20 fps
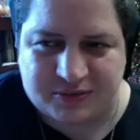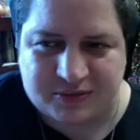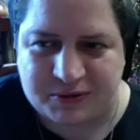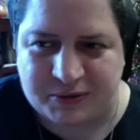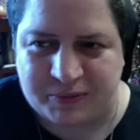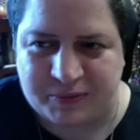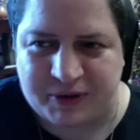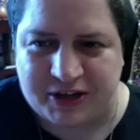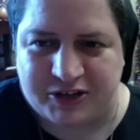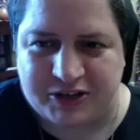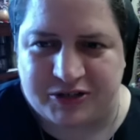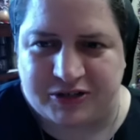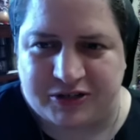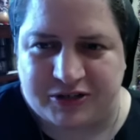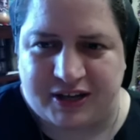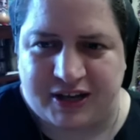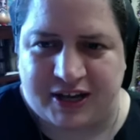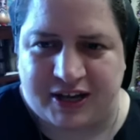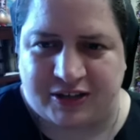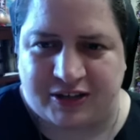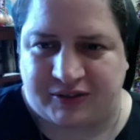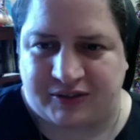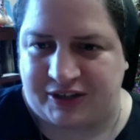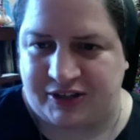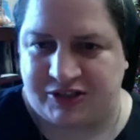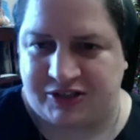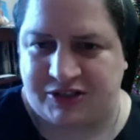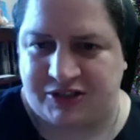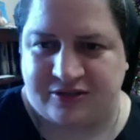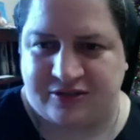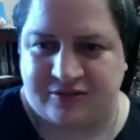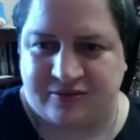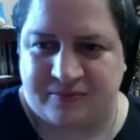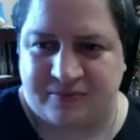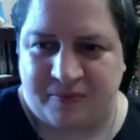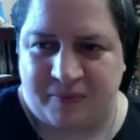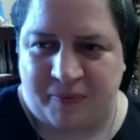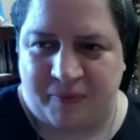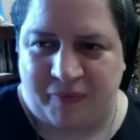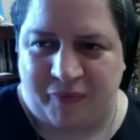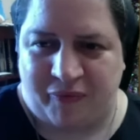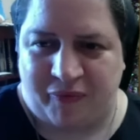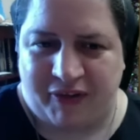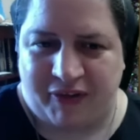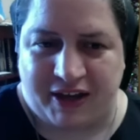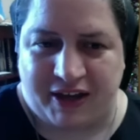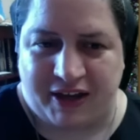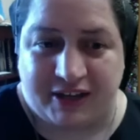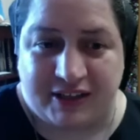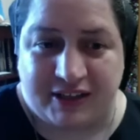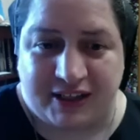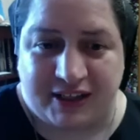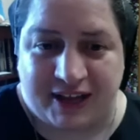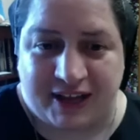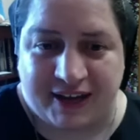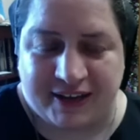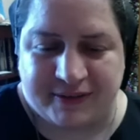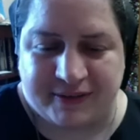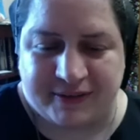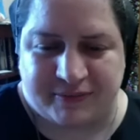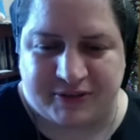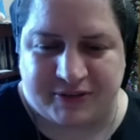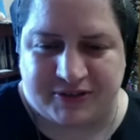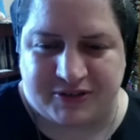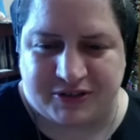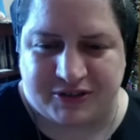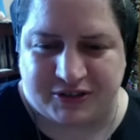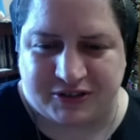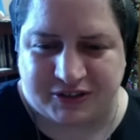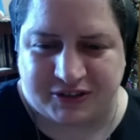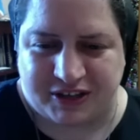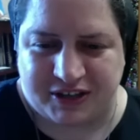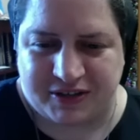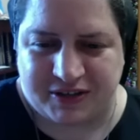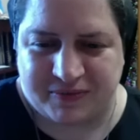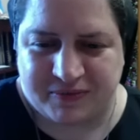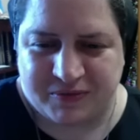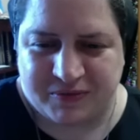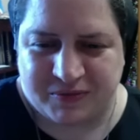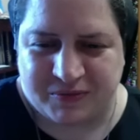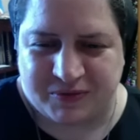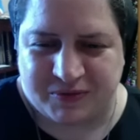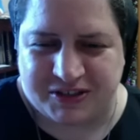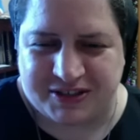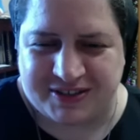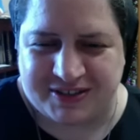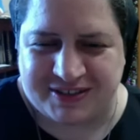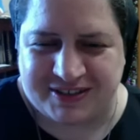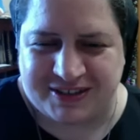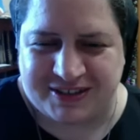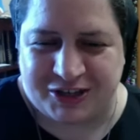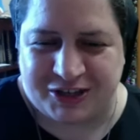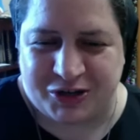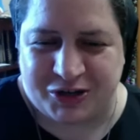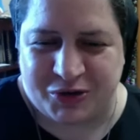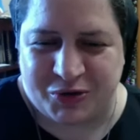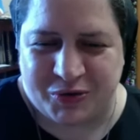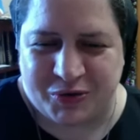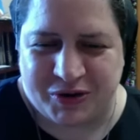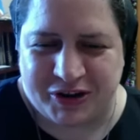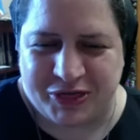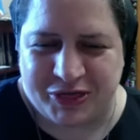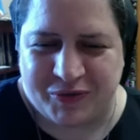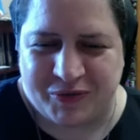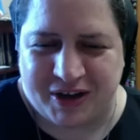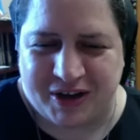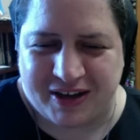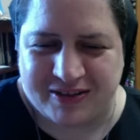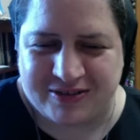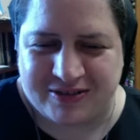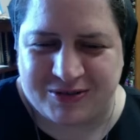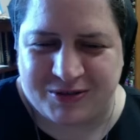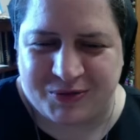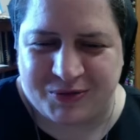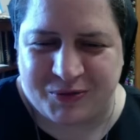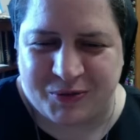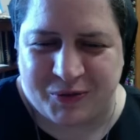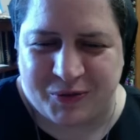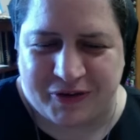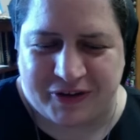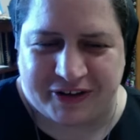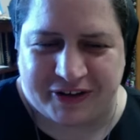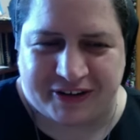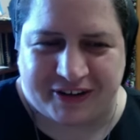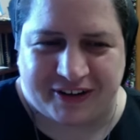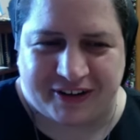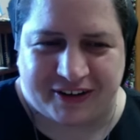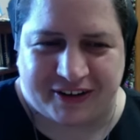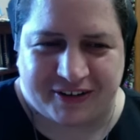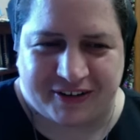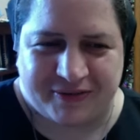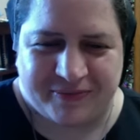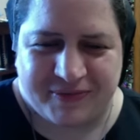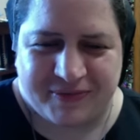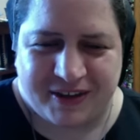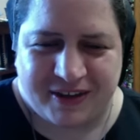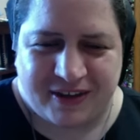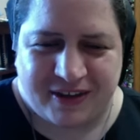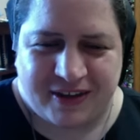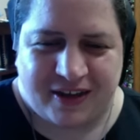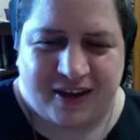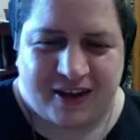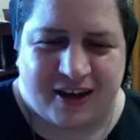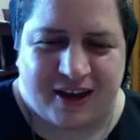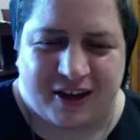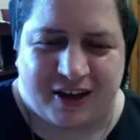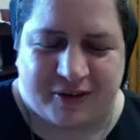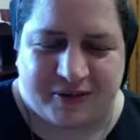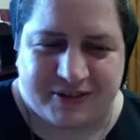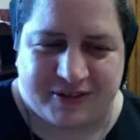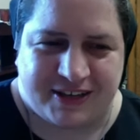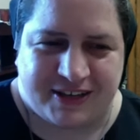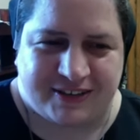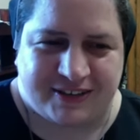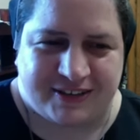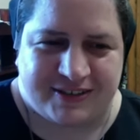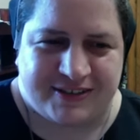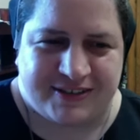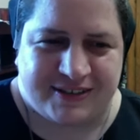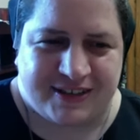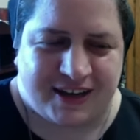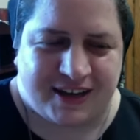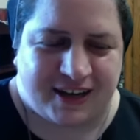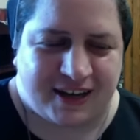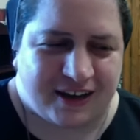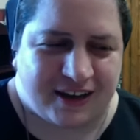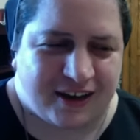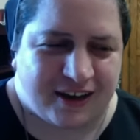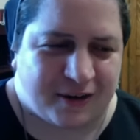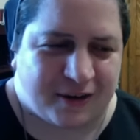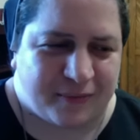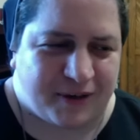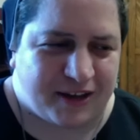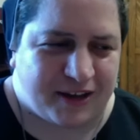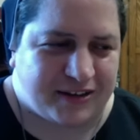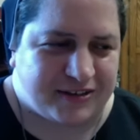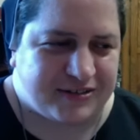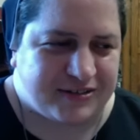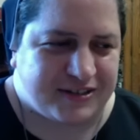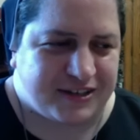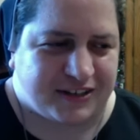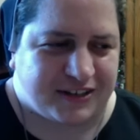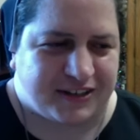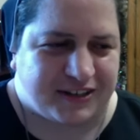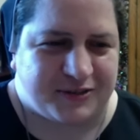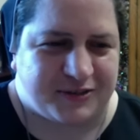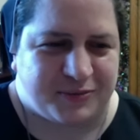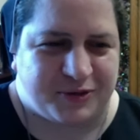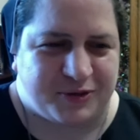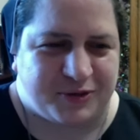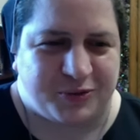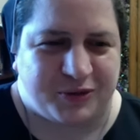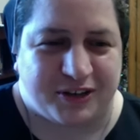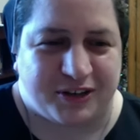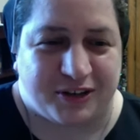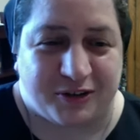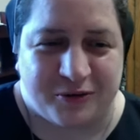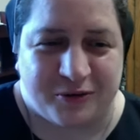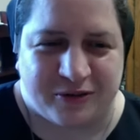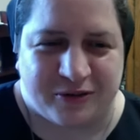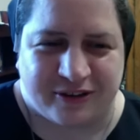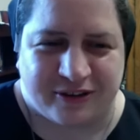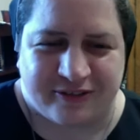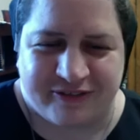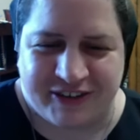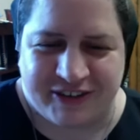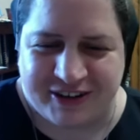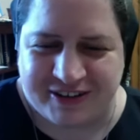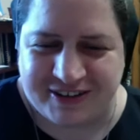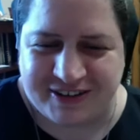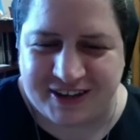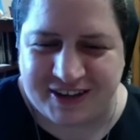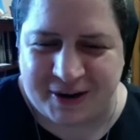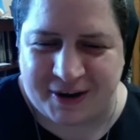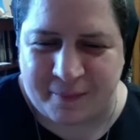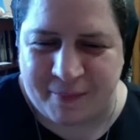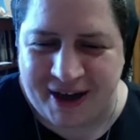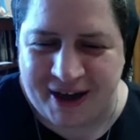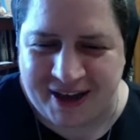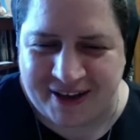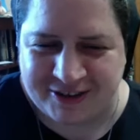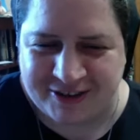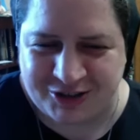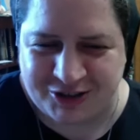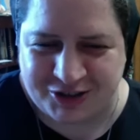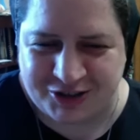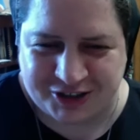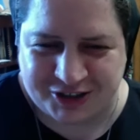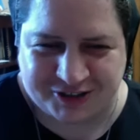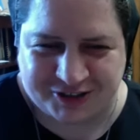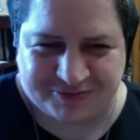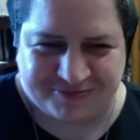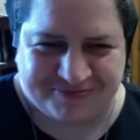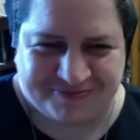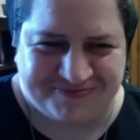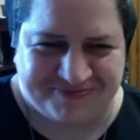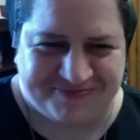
of Perpetual Adoration in Clyde, Missouri, which is in the northwest corner. I always like to say our monastery is between a cornfield and a pasture.